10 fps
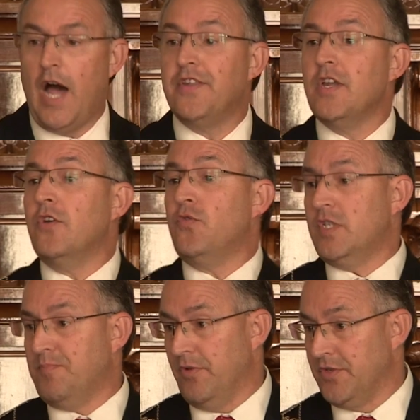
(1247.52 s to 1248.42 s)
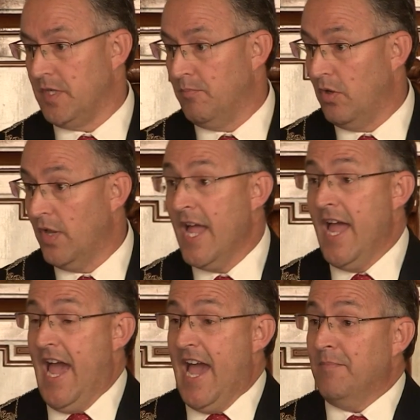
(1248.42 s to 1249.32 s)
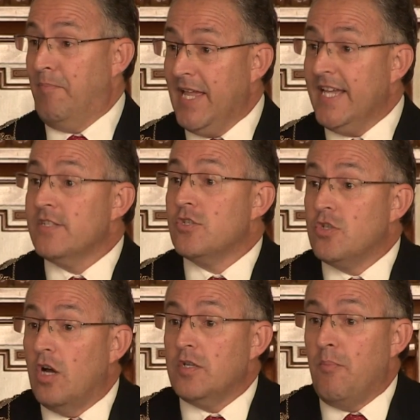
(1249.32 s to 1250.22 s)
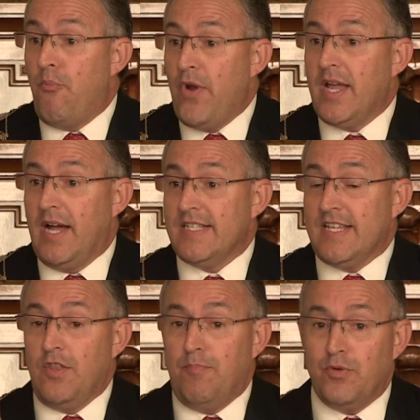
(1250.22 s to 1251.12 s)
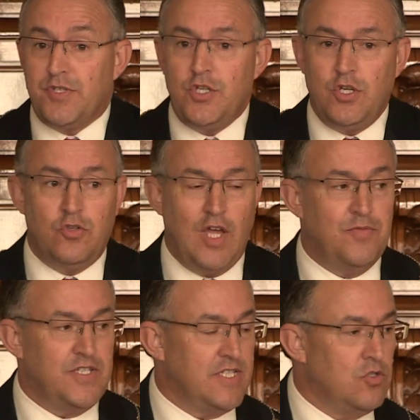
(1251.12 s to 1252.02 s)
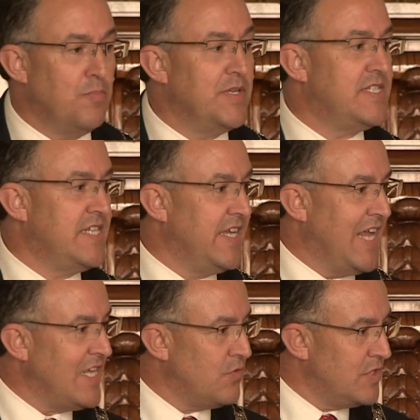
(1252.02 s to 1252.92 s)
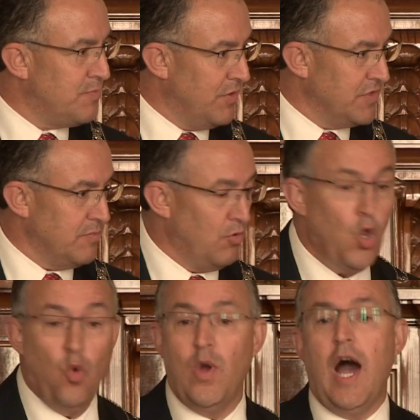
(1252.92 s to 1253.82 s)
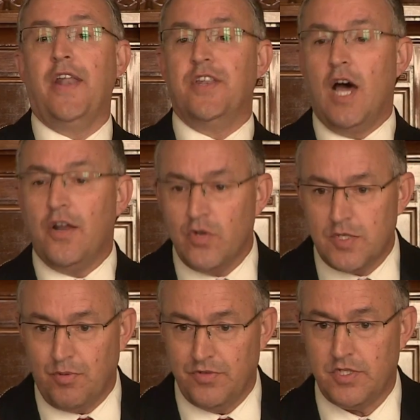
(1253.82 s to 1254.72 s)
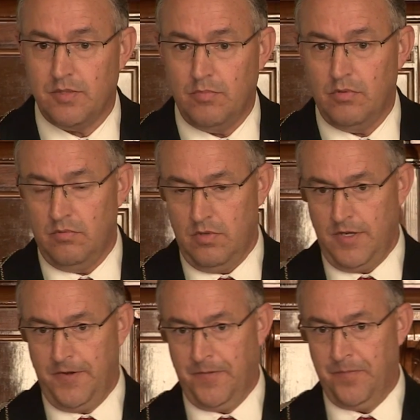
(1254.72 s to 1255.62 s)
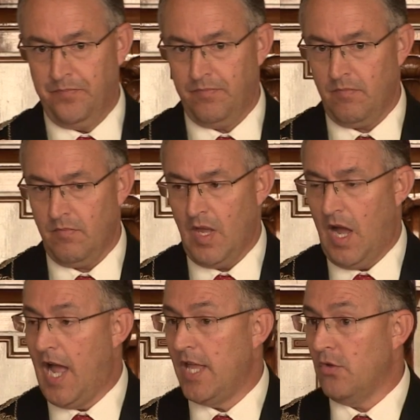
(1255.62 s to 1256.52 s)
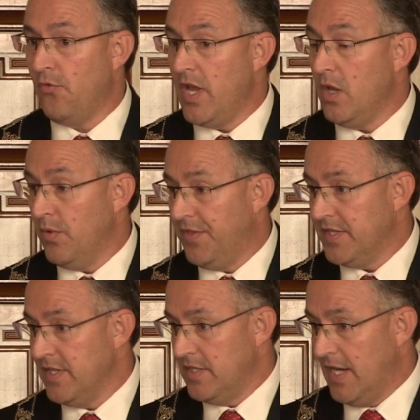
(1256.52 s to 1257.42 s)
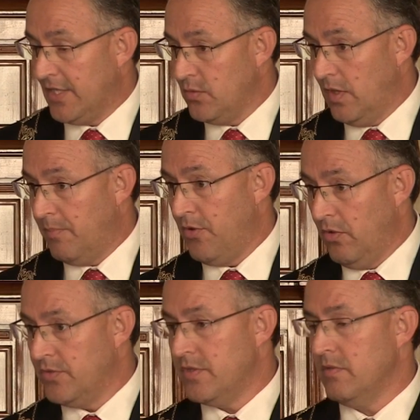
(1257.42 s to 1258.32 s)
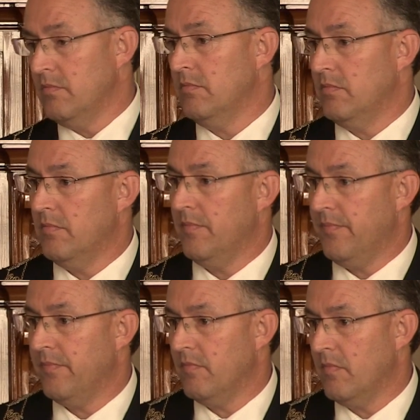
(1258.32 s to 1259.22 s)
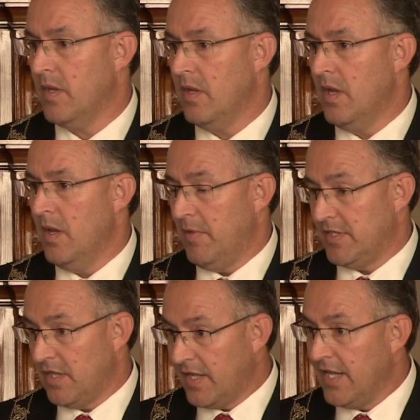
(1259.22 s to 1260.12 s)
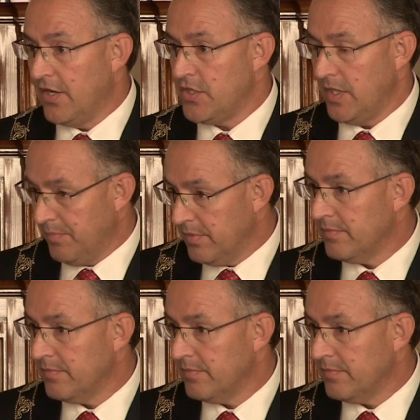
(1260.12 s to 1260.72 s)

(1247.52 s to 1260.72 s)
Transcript: are not responsible, and please don't bring us in the position to be seen as responsible. We are not responsible. I agree with this intellectual approach, but it's not leadership.